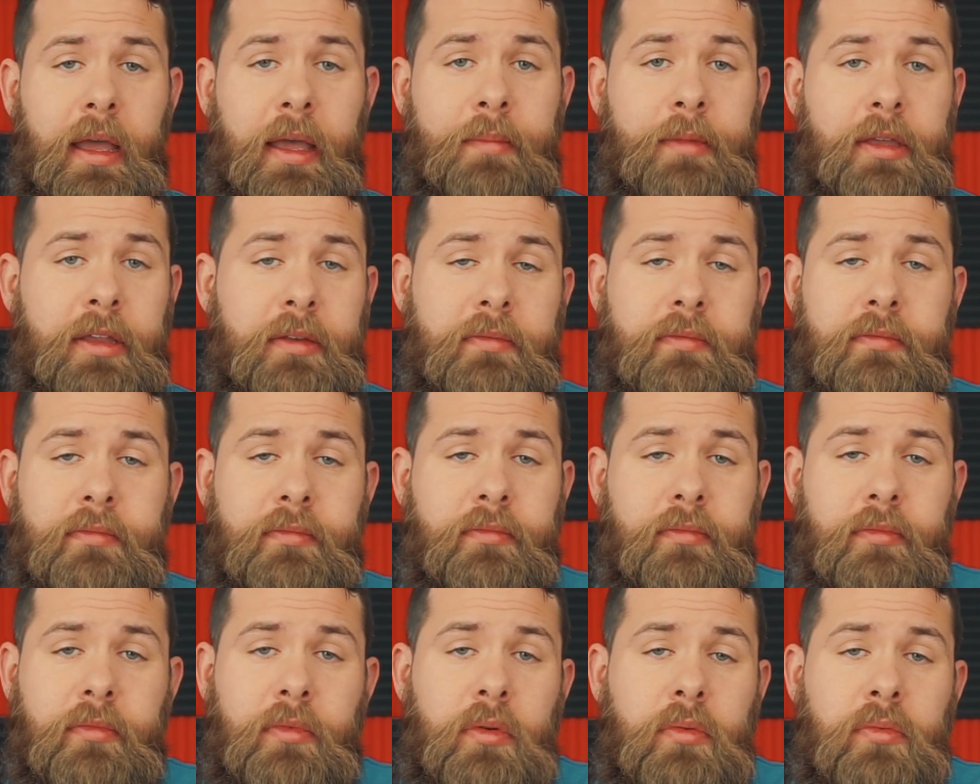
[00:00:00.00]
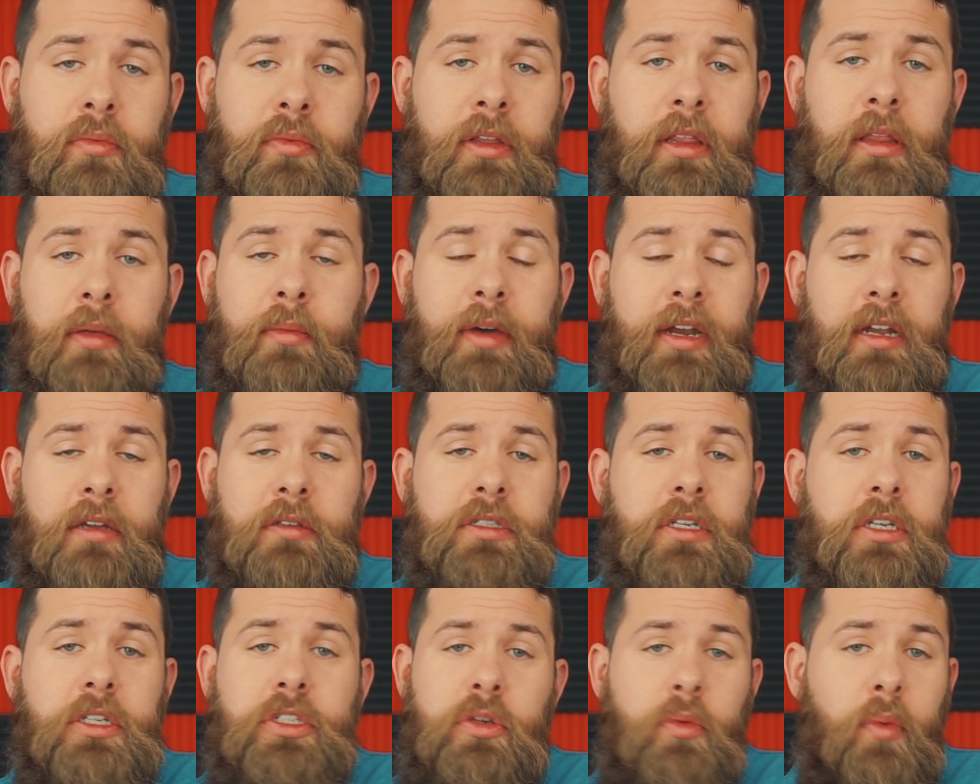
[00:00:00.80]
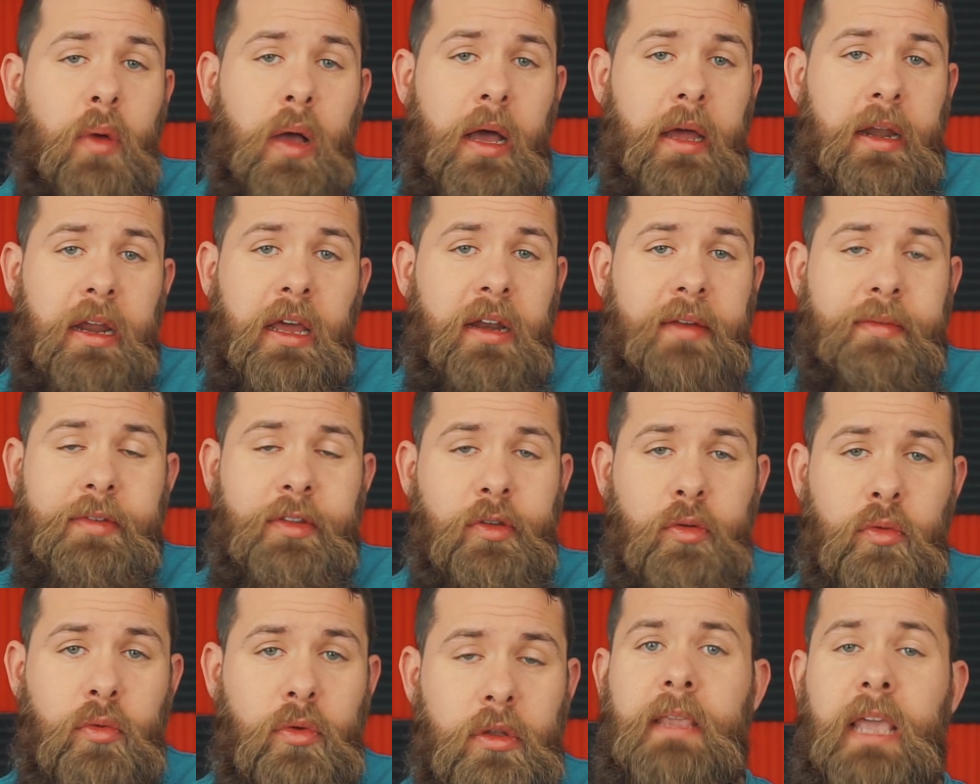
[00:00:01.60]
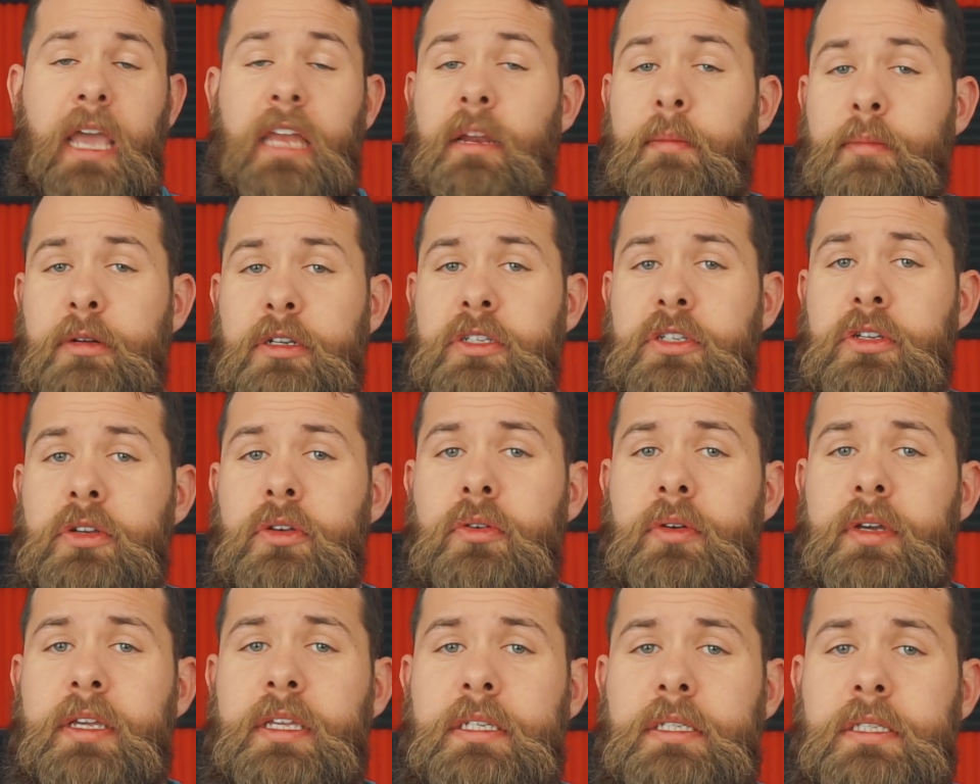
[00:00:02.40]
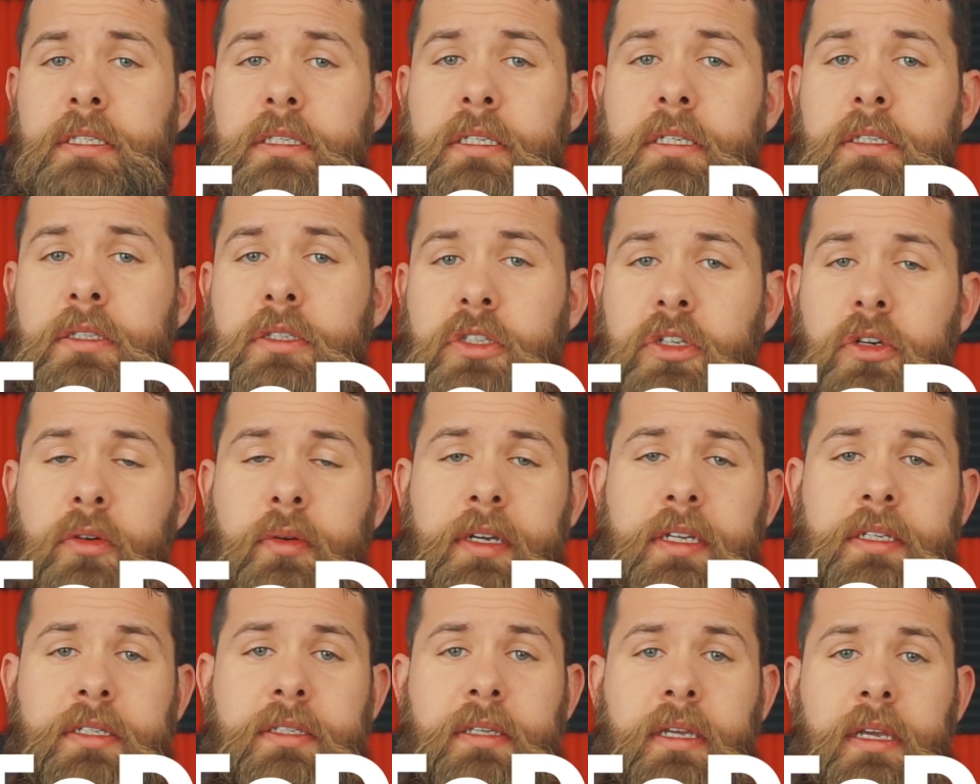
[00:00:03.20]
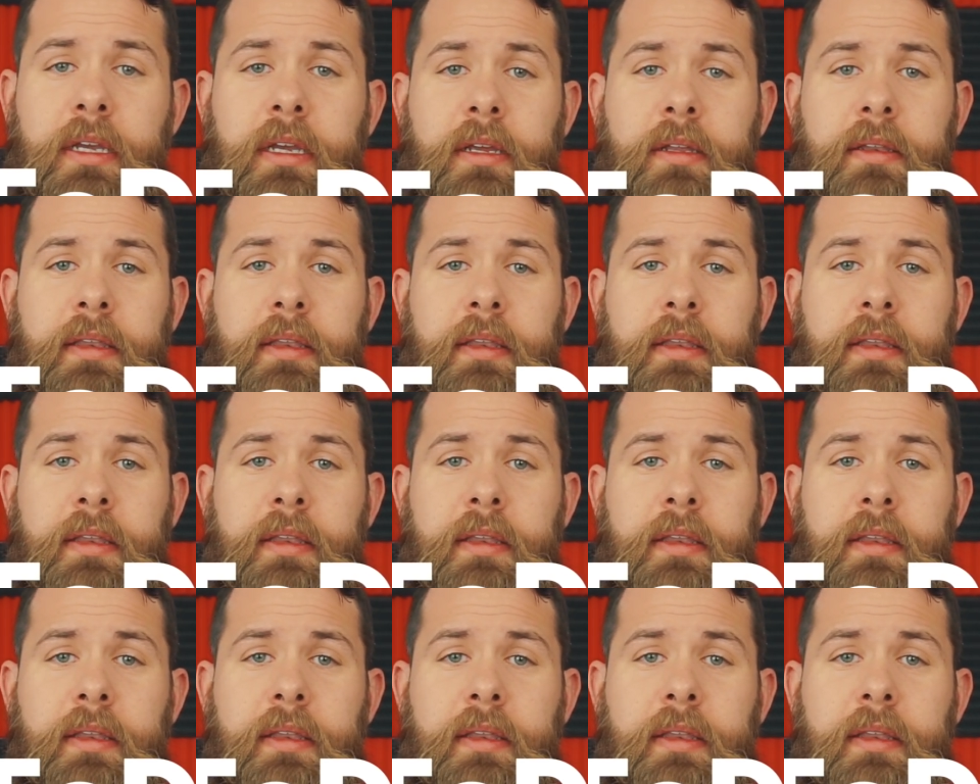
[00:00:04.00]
I mean, really, what else could you want out of a tool? And number two is Todoist.